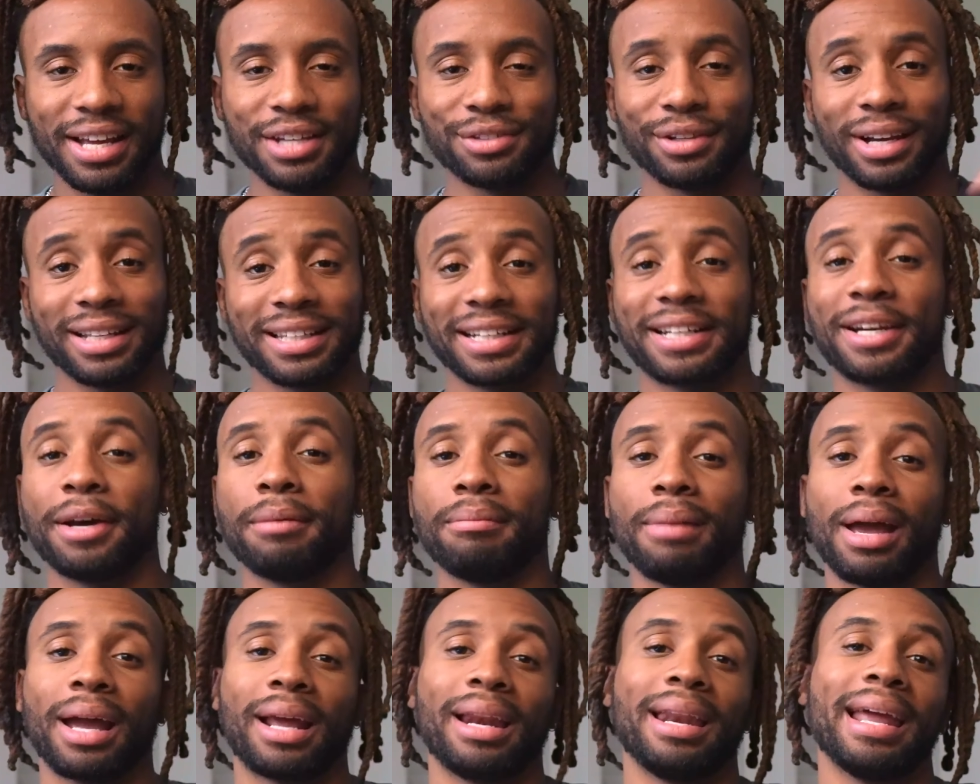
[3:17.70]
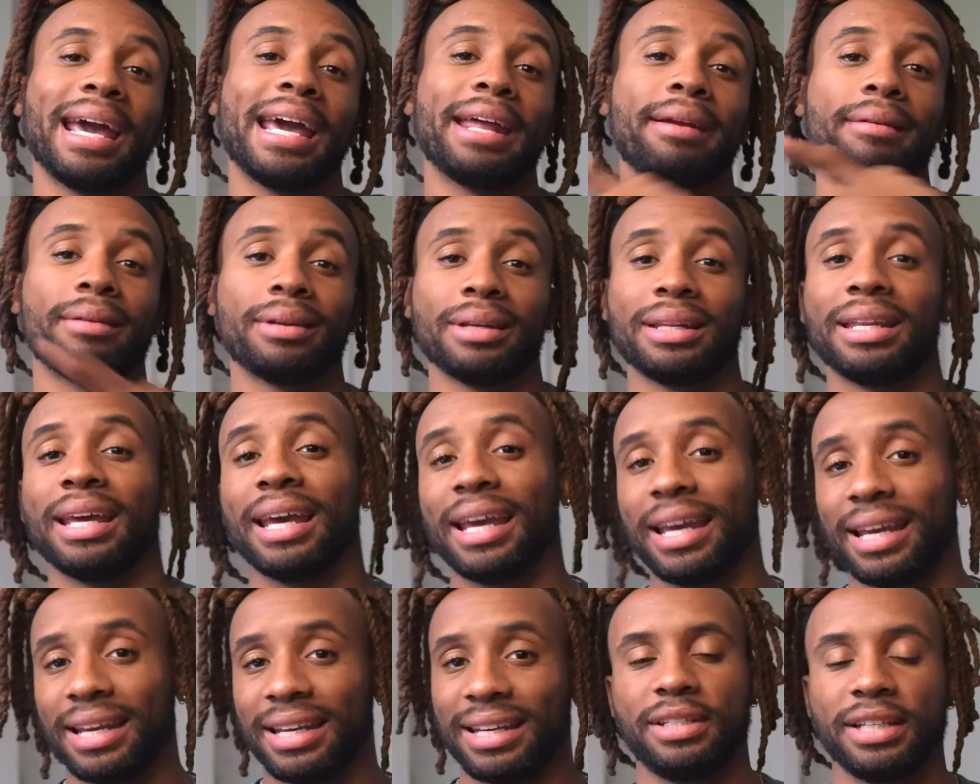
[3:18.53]
so I had to come back later in the
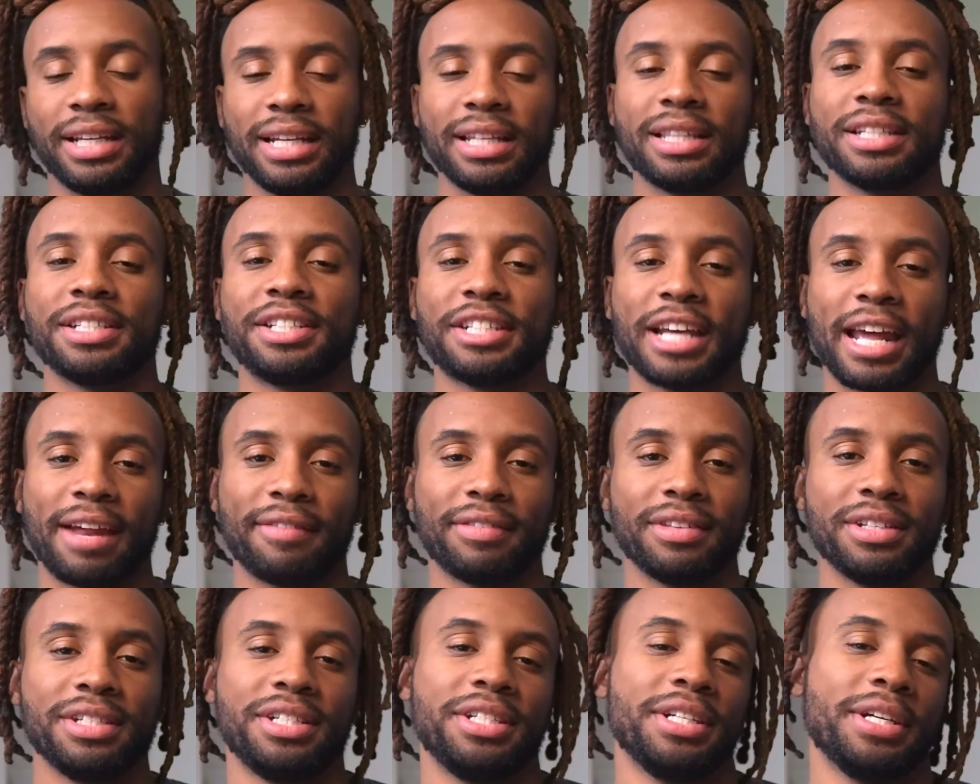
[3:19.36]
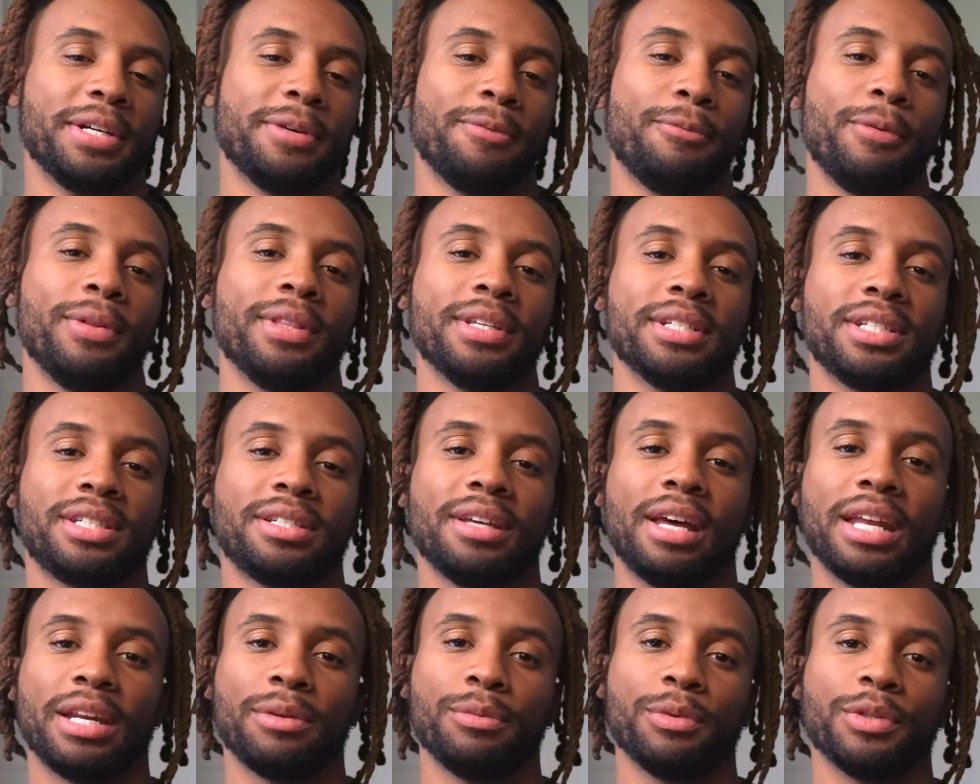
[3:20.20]
day to get the shot of the gym when the
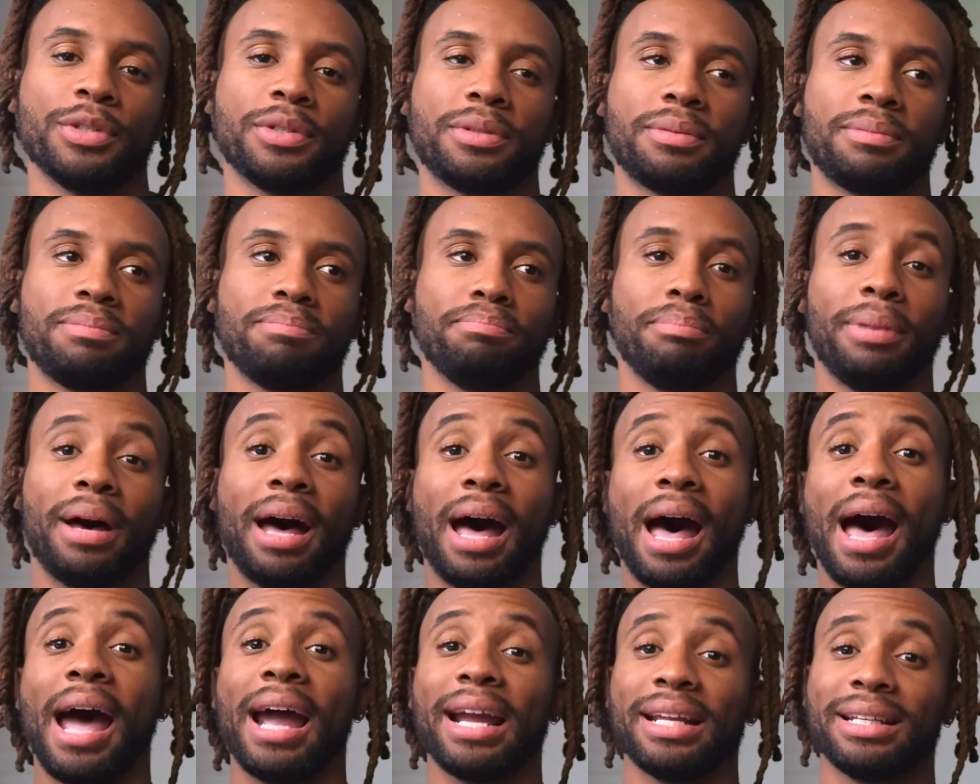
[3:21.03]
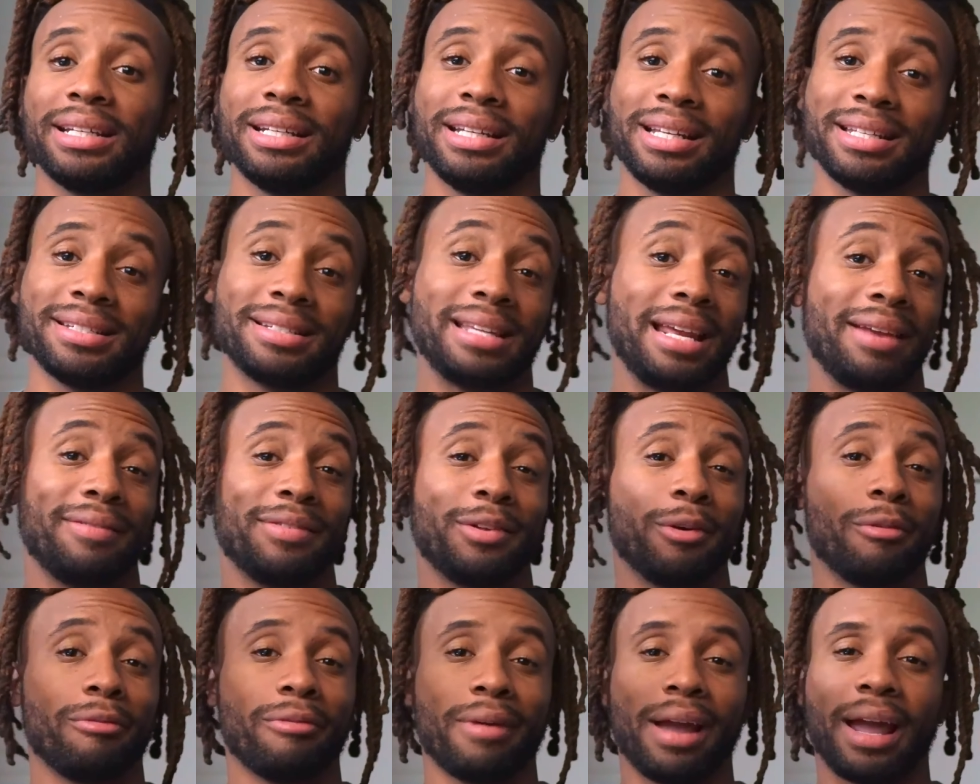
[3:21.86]
sun was behind it instead of
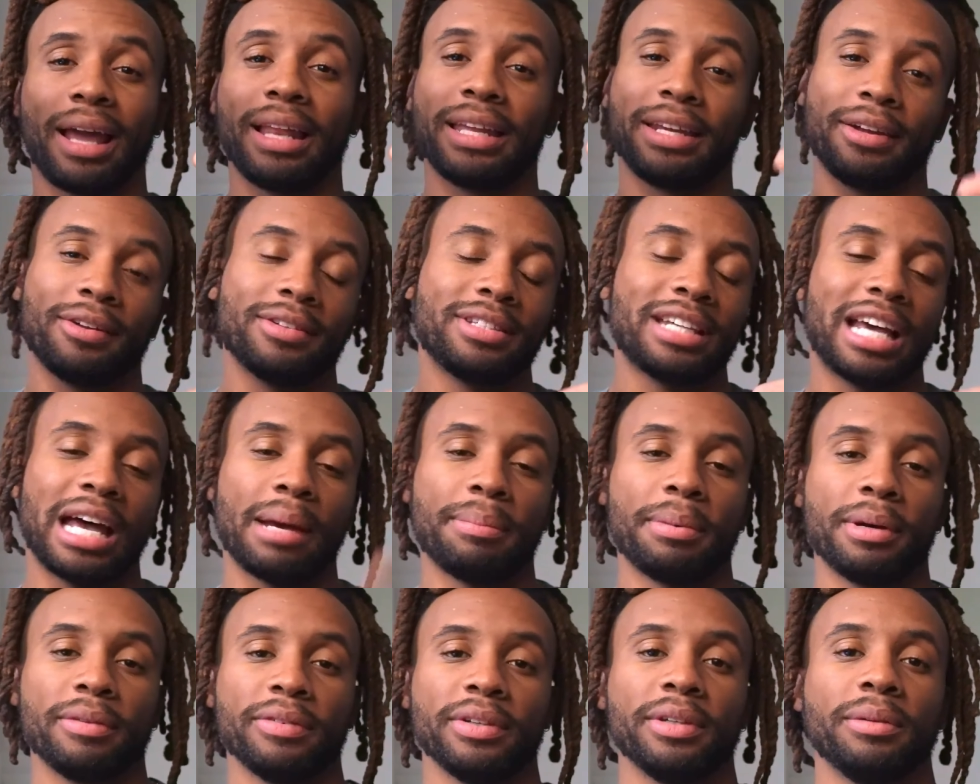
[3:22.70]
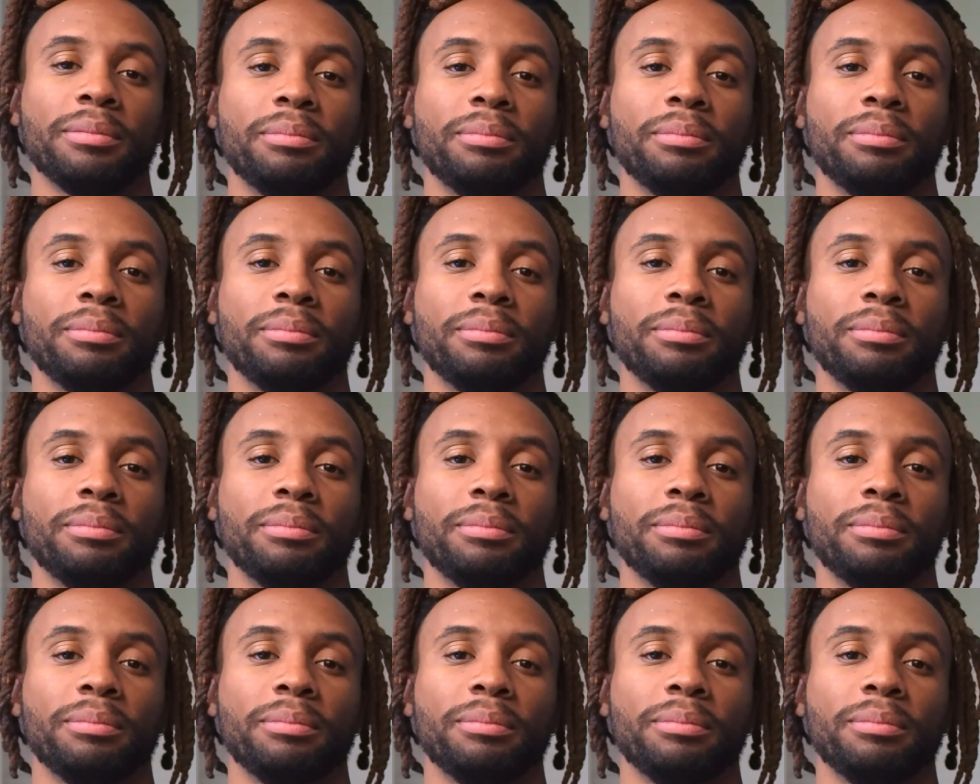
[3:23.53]
directly on top of it.